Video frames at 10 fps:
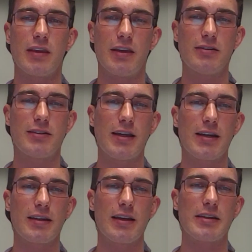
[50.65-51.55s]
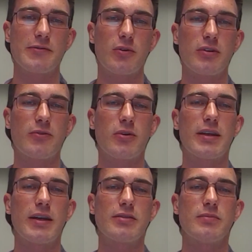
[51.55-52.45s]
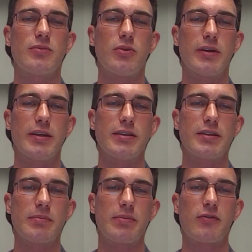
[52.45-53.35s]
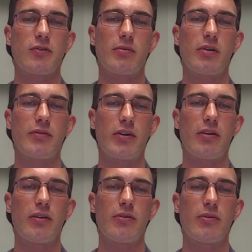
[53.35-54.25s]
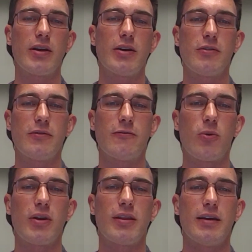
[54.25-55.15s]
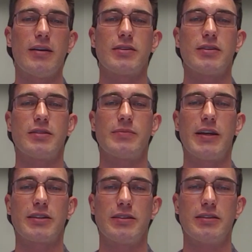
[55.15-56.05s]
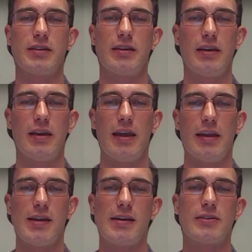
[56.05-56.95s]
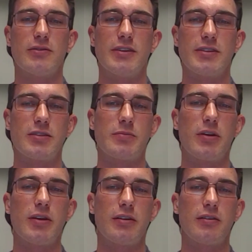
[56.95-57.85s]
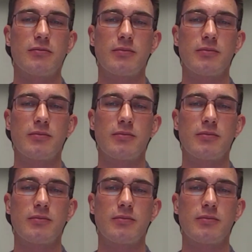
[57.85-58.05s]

Intertek has 44,000 employees that perform over 340,000 inspections and technical visits per year.